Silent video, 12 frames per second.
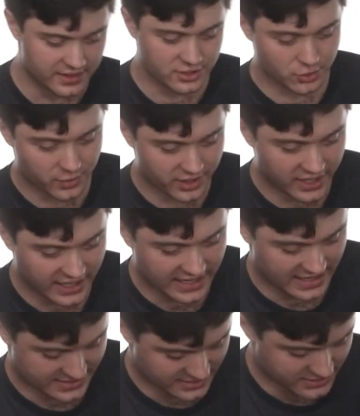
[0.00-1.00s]
these are what are going to
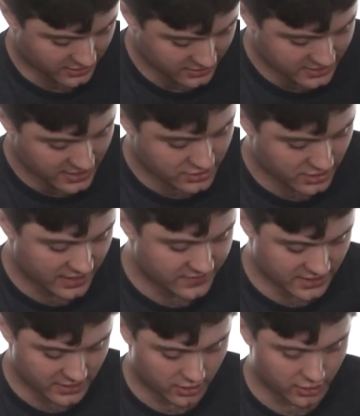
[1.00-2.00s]
connect the solid state
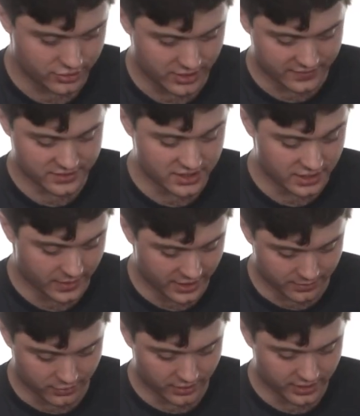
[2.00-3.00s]
drives and the hard drives to the
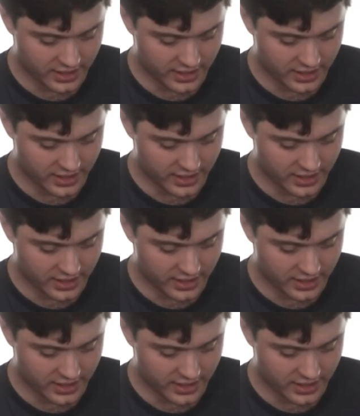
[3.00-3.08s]
motherboard.